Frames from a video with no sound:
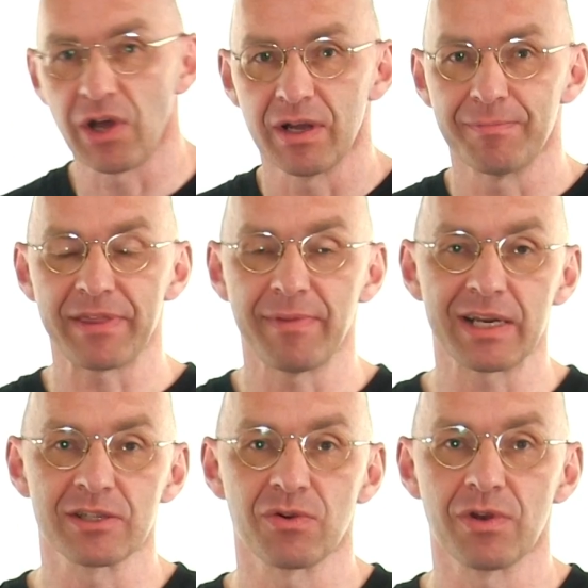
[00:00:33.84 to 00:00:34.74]
now,
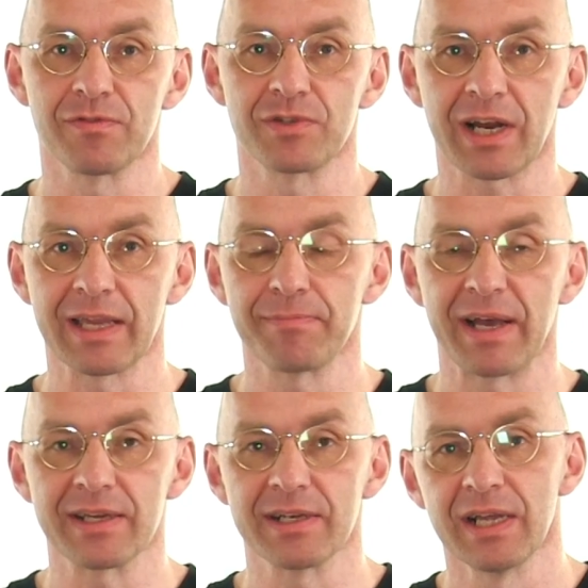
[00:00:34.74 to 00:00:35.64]
mathematical soul of juggling
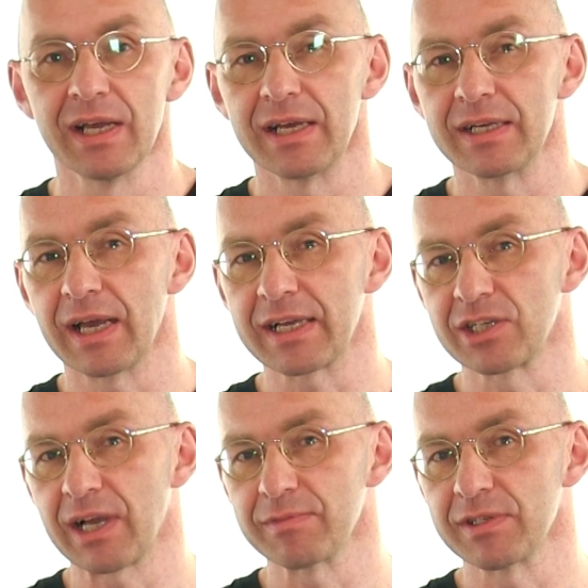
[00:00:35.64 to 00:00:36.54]
pattern eh,
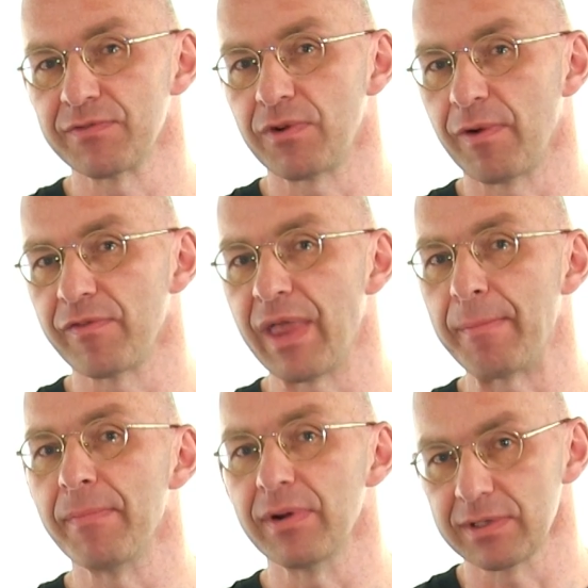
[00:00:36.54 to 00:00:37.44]
actually comes in the form of
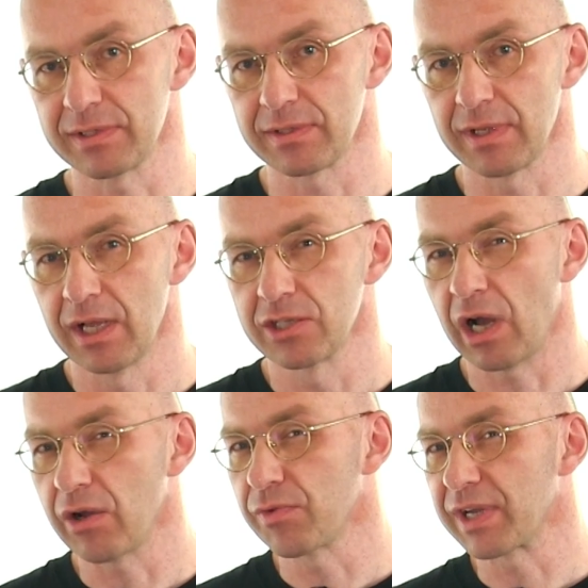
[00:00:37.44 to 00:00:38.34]
numbers. So
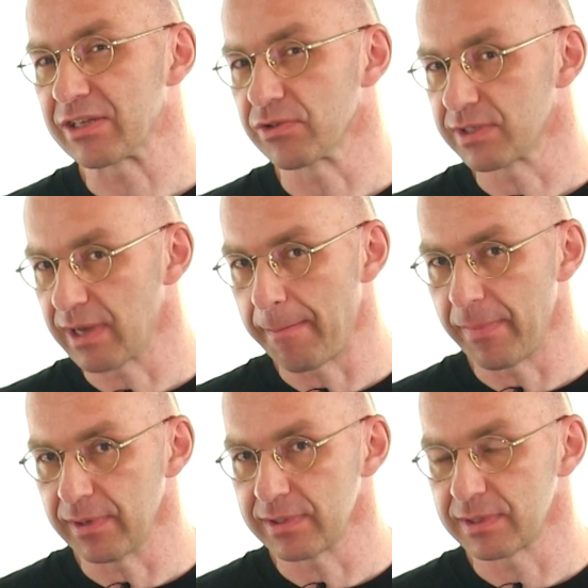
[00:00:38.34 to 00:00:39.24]
how do we get those
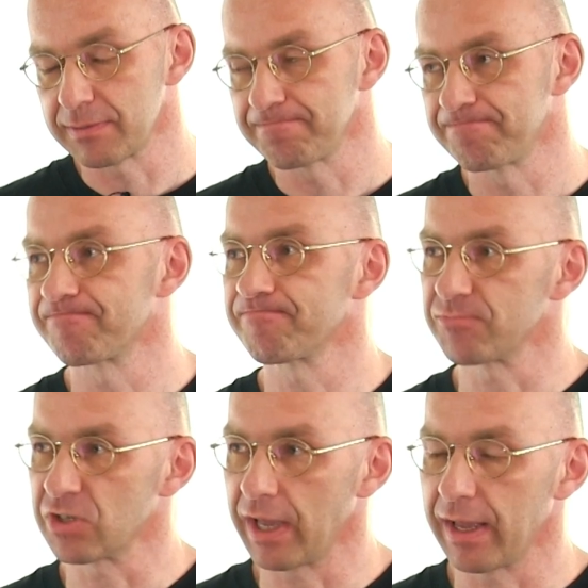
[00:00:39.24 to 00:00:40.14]
numbers?
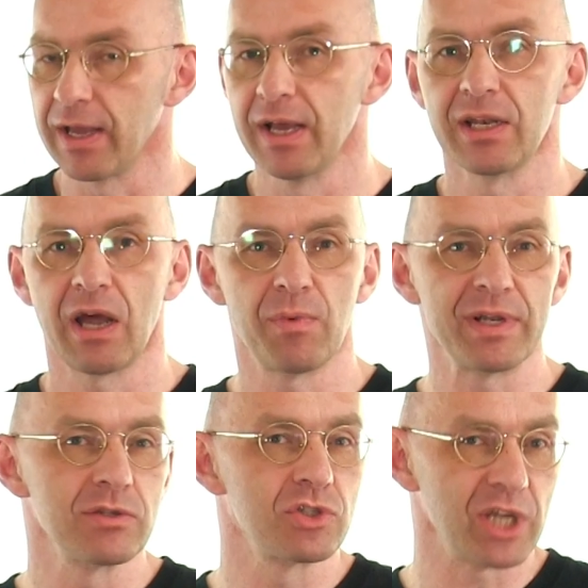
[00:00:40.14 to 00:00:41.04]
Okay. Now,
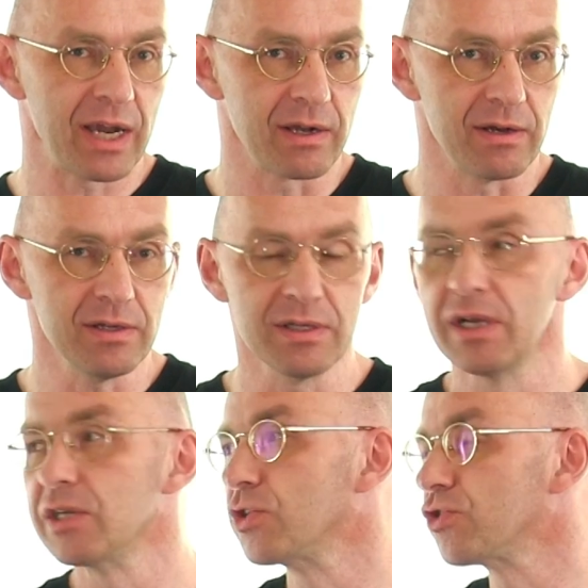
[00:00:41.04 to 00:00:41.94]
when you juggle,
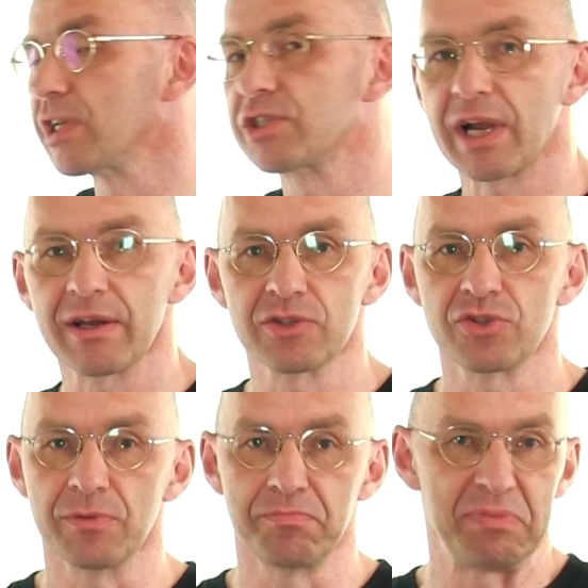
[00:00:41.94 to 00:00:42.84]
you usually juggle
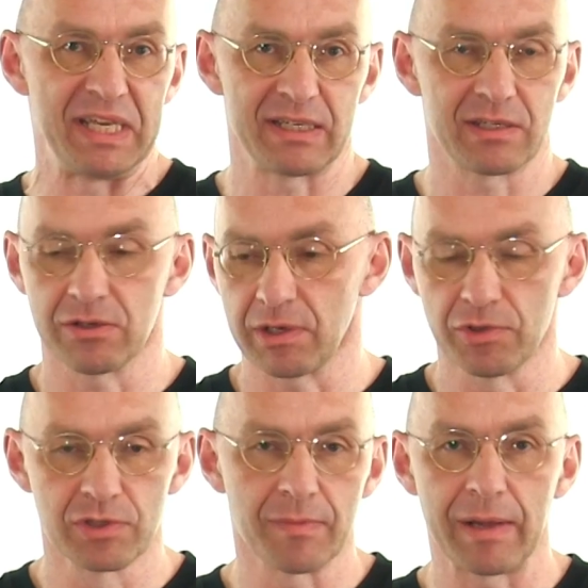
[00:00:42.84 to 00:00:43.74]
to a beat. So the
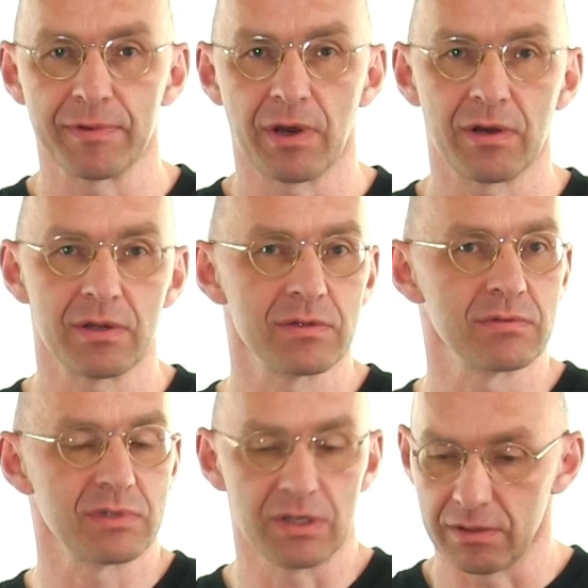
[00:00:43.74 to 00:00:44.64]
music might be
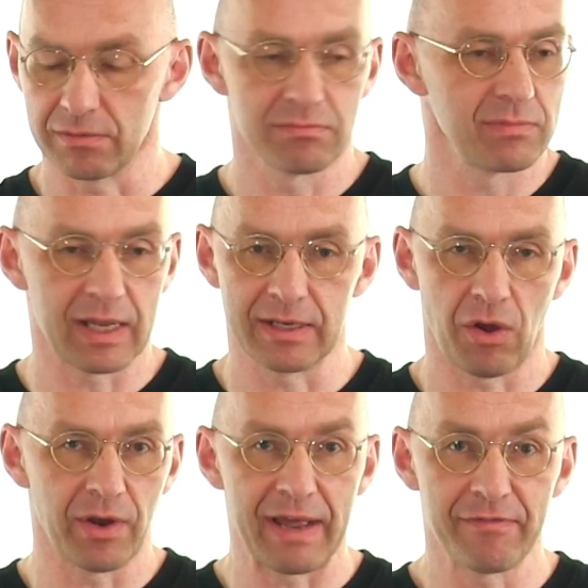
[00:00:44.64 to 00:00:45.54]
on, you know, and
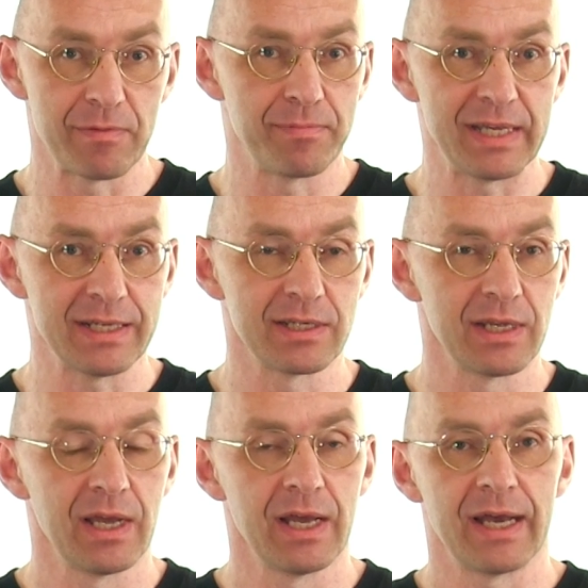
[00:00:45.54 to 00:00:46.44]
on every beat,
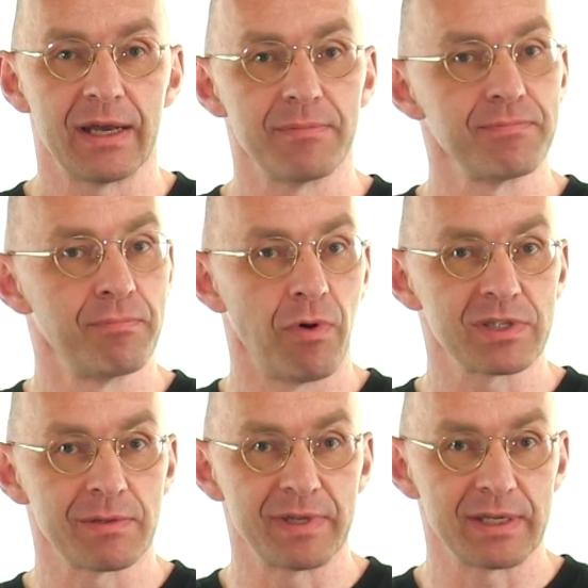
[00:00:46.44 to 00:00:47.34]
uh,
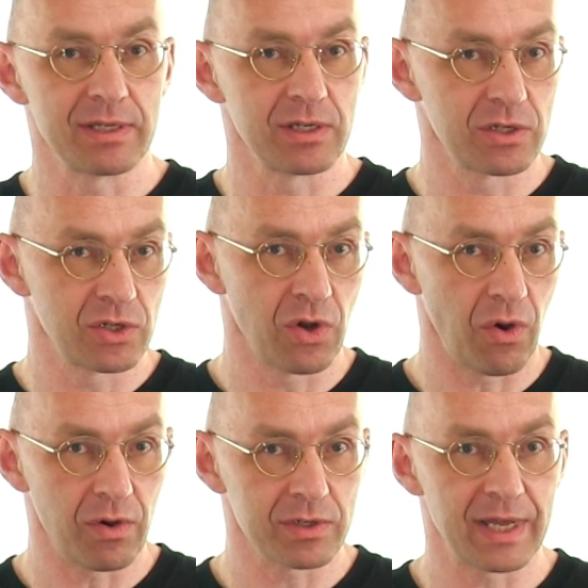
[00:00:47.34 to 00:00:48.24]
balls are being
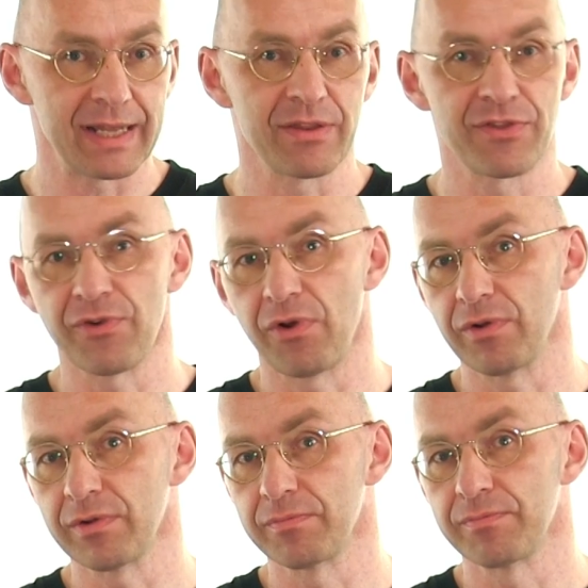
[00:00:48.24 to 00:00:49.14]
caught and
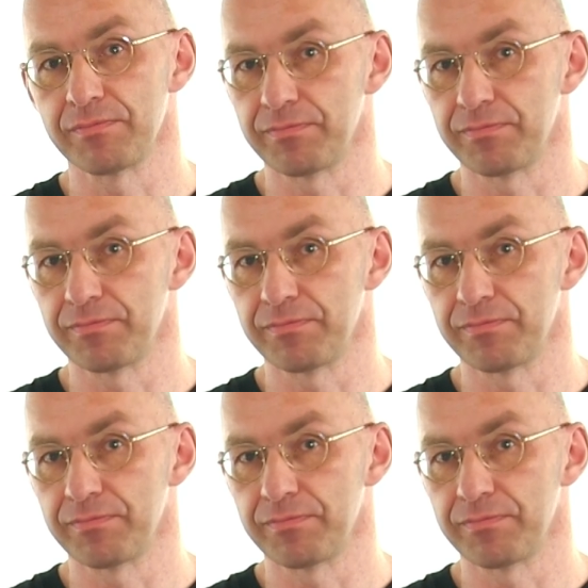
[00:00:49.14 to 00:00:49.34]
thrown